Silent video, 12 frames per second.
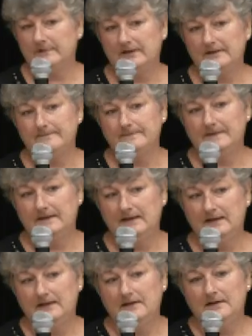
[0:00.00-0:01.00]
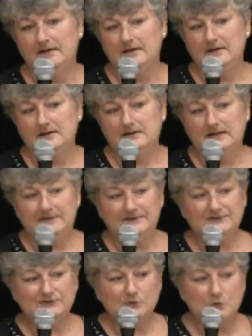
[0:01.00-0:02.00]
Okay. In the
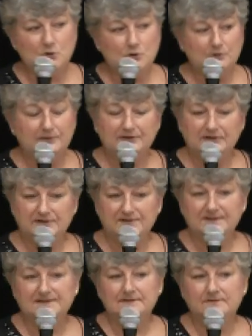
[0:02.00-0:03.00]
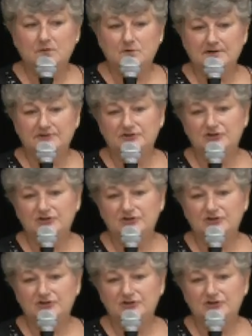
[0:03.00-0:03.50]
school, the nurses, of course,